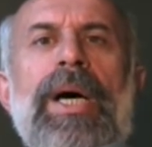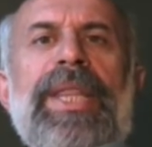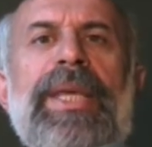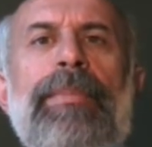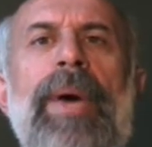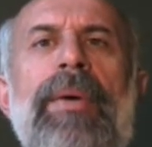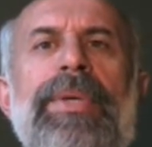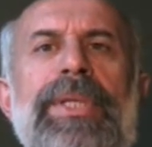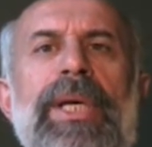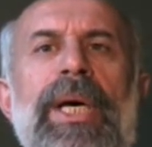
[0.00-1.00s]
The
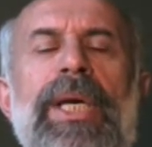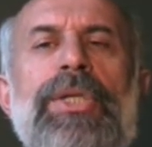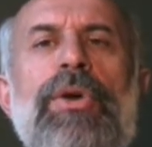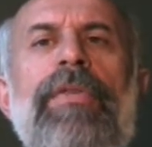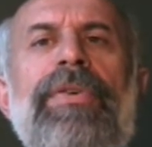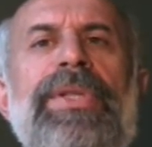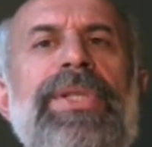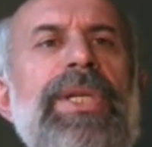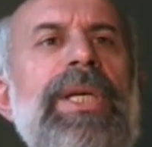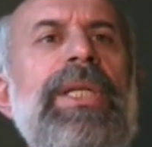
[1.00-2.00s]
barrister is often
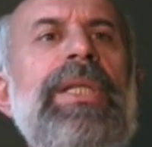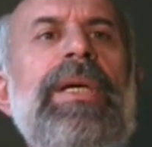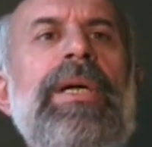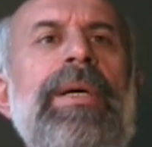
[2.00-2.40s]
seen